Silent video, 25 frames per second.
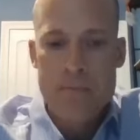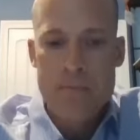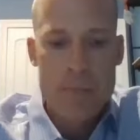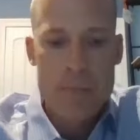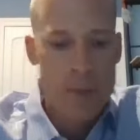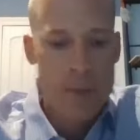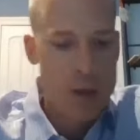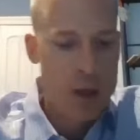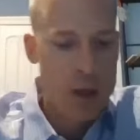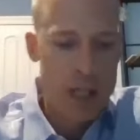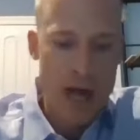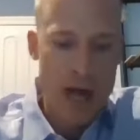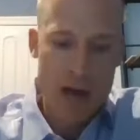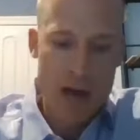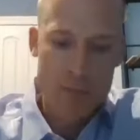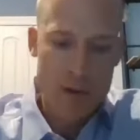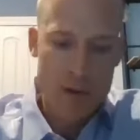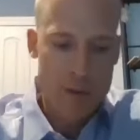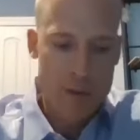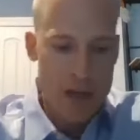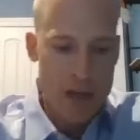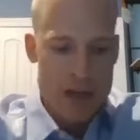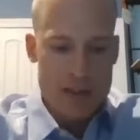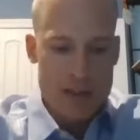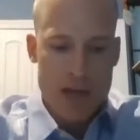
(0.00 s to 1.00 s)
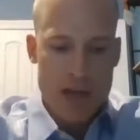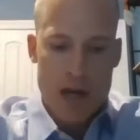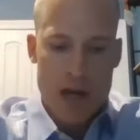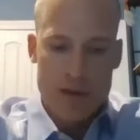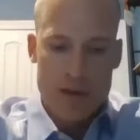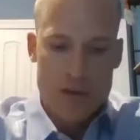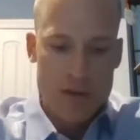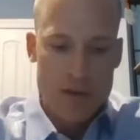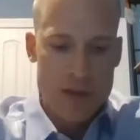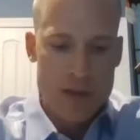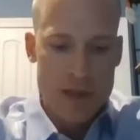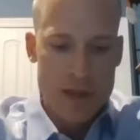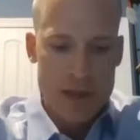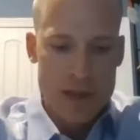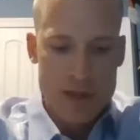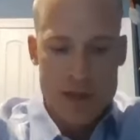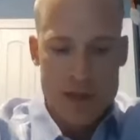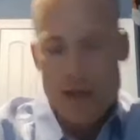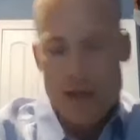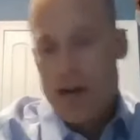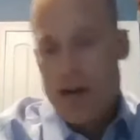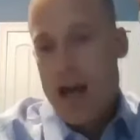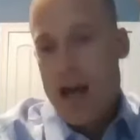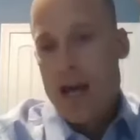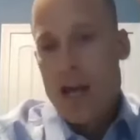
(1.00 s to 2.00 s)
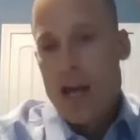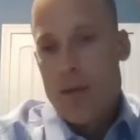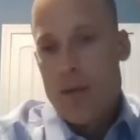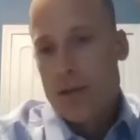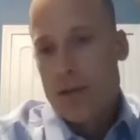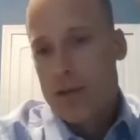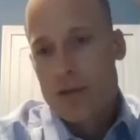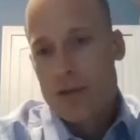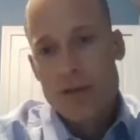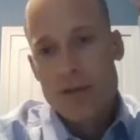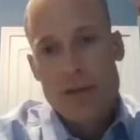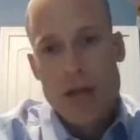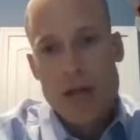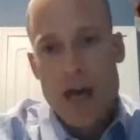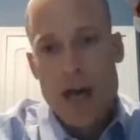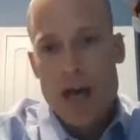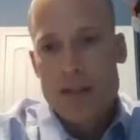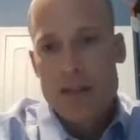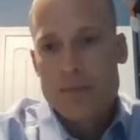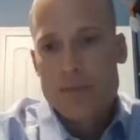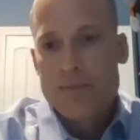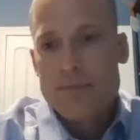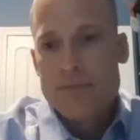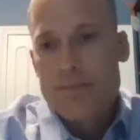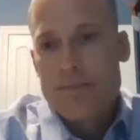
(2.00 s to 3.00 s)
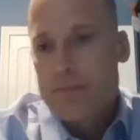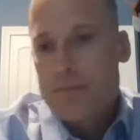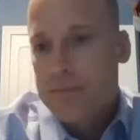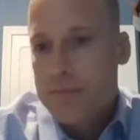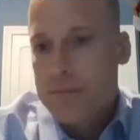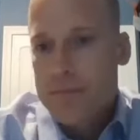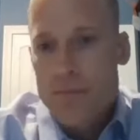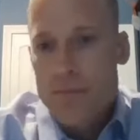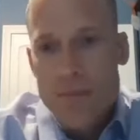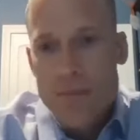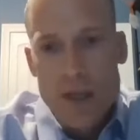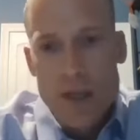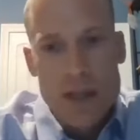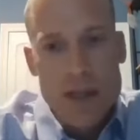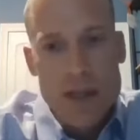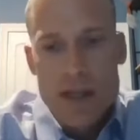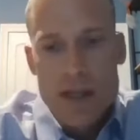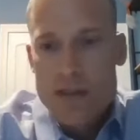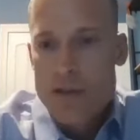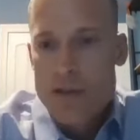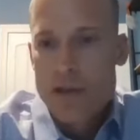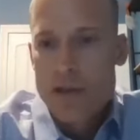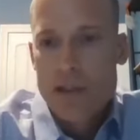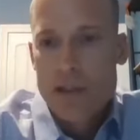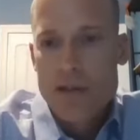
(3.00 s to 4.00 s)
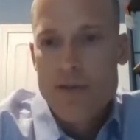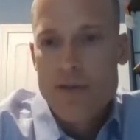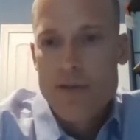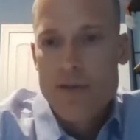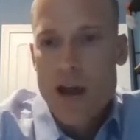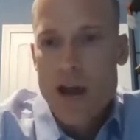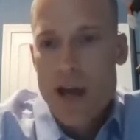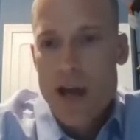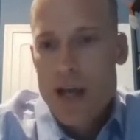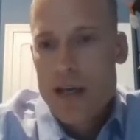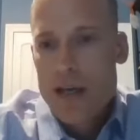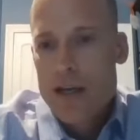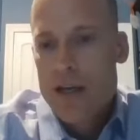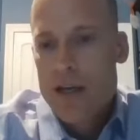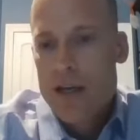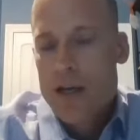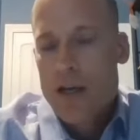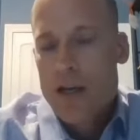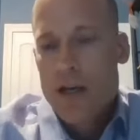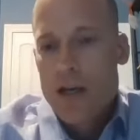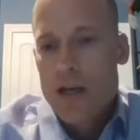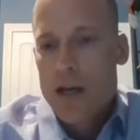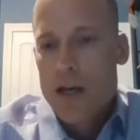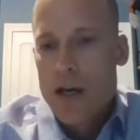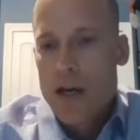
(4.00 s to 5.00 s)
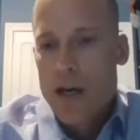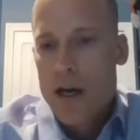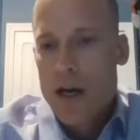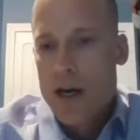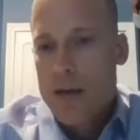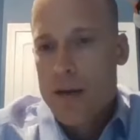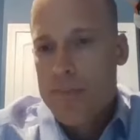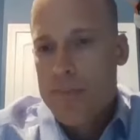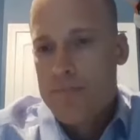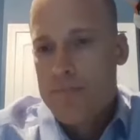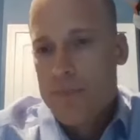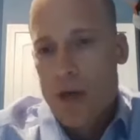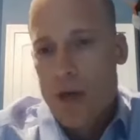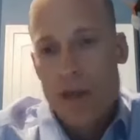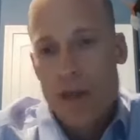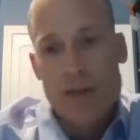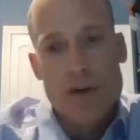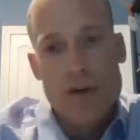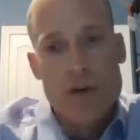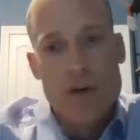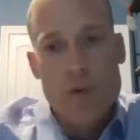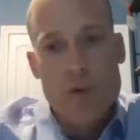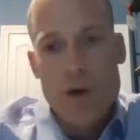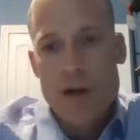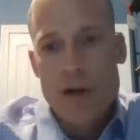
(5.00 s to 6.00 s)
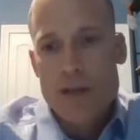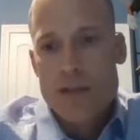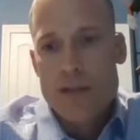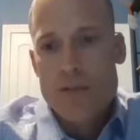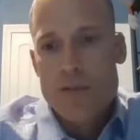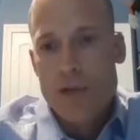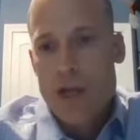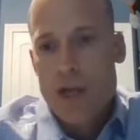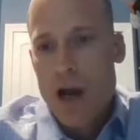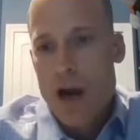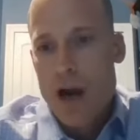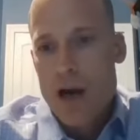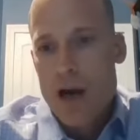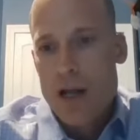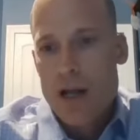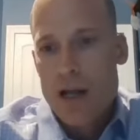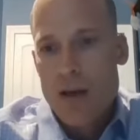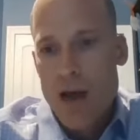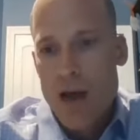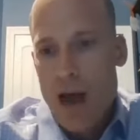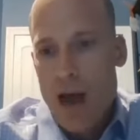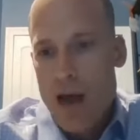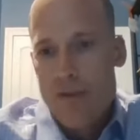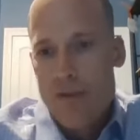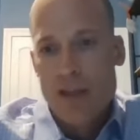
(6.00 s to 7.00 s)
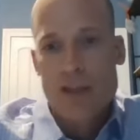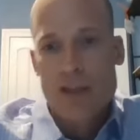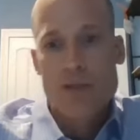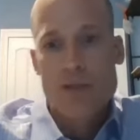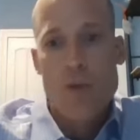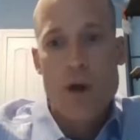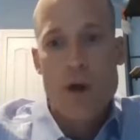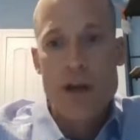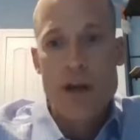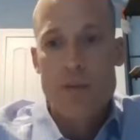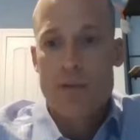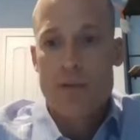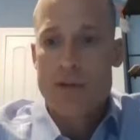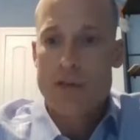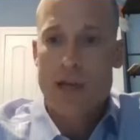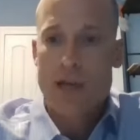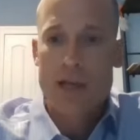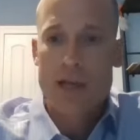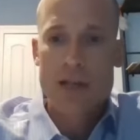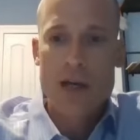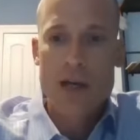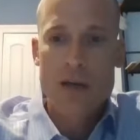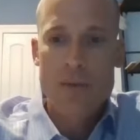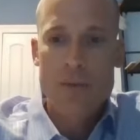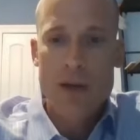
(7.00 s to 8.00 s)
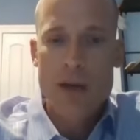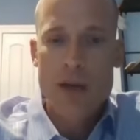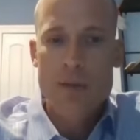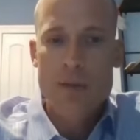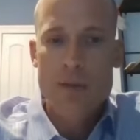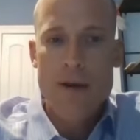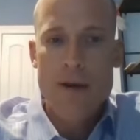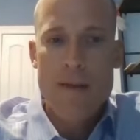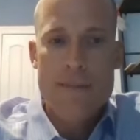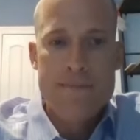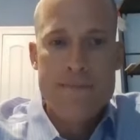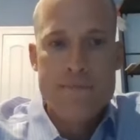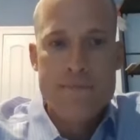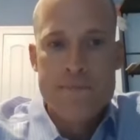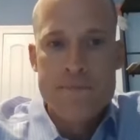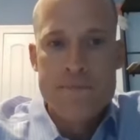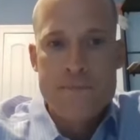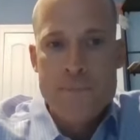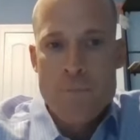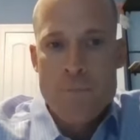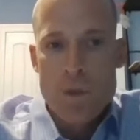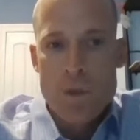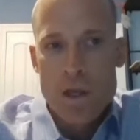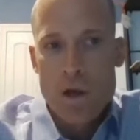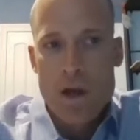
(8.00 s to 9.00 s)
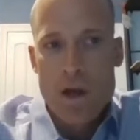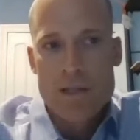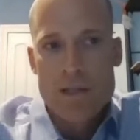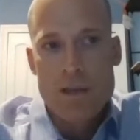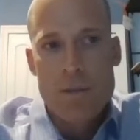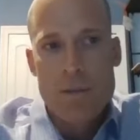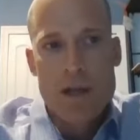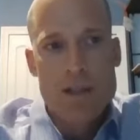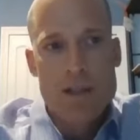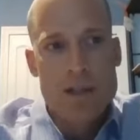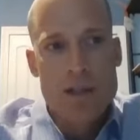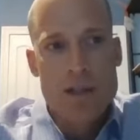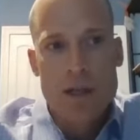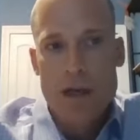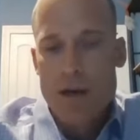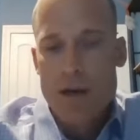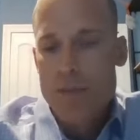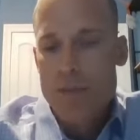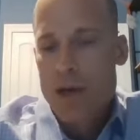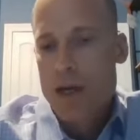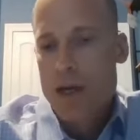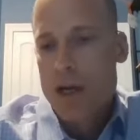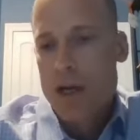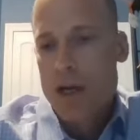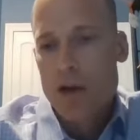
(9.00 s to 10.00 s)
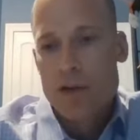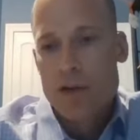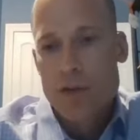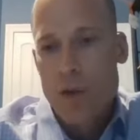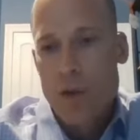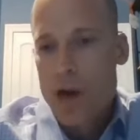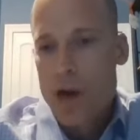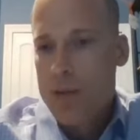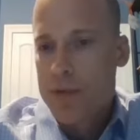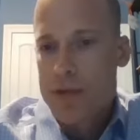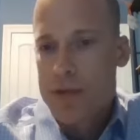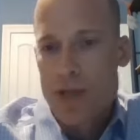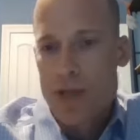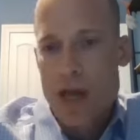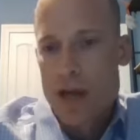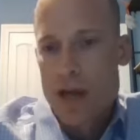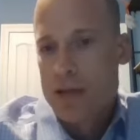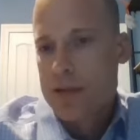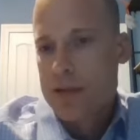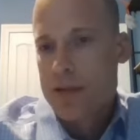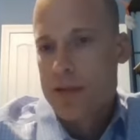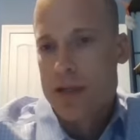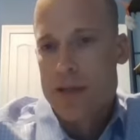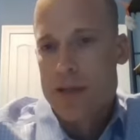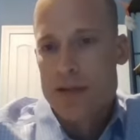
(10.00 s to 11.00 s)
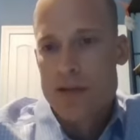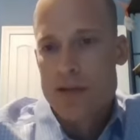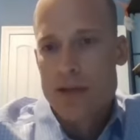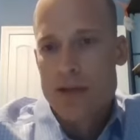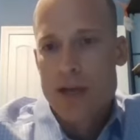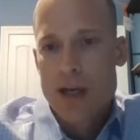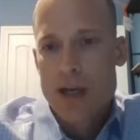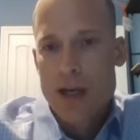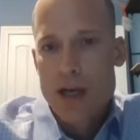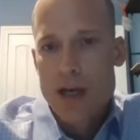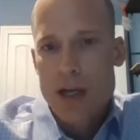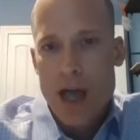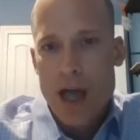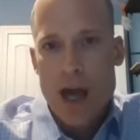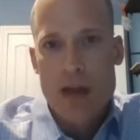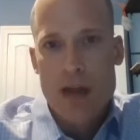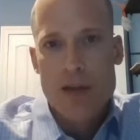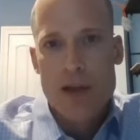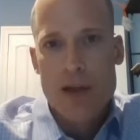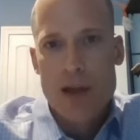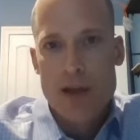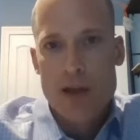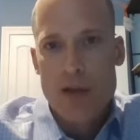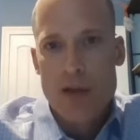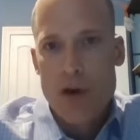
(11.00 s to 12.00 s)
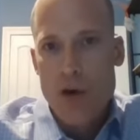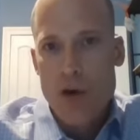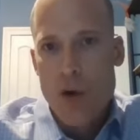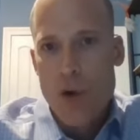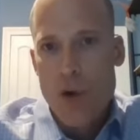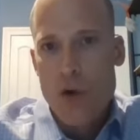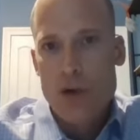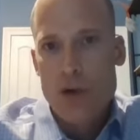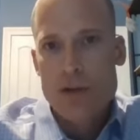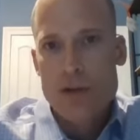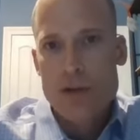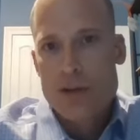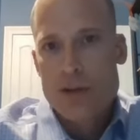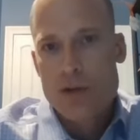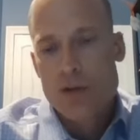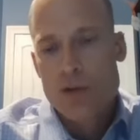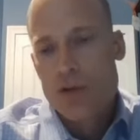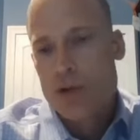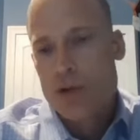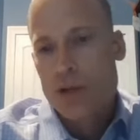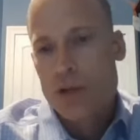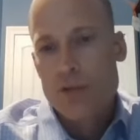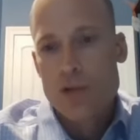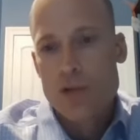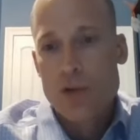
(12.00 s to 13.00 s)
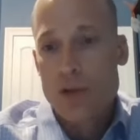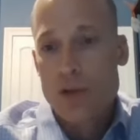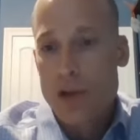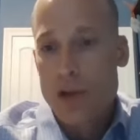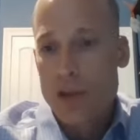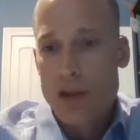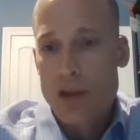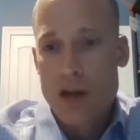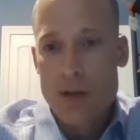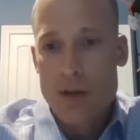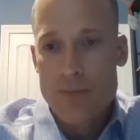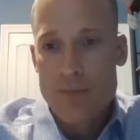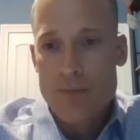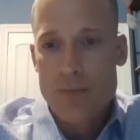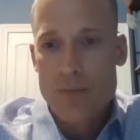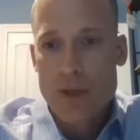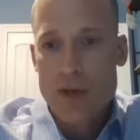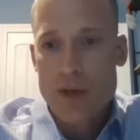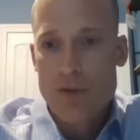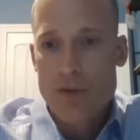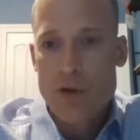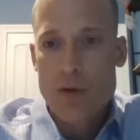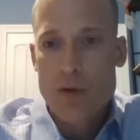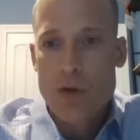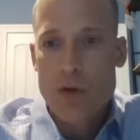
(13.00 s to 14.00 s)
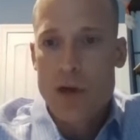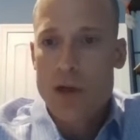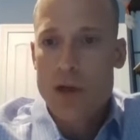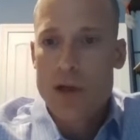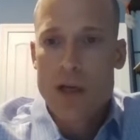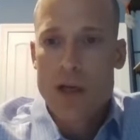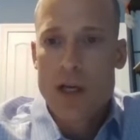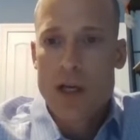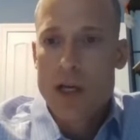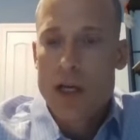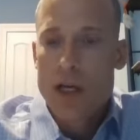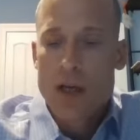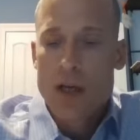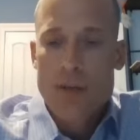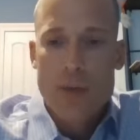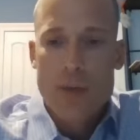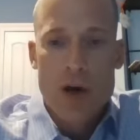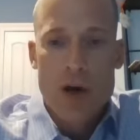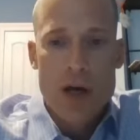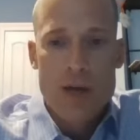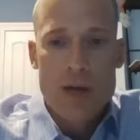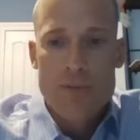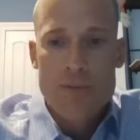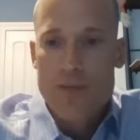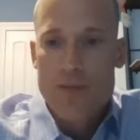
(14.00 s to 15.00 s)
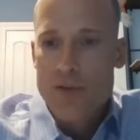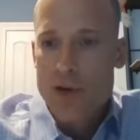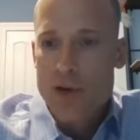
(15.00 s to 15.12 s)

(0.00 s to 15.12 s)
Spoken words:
A lot of people I talk to think that you're not able to do that, and that's certainly fine. A third one is regarding having a 20% down payment. As I mentioned a minute ago, 20% is kind of the old school rule of thumb, if you will. But for a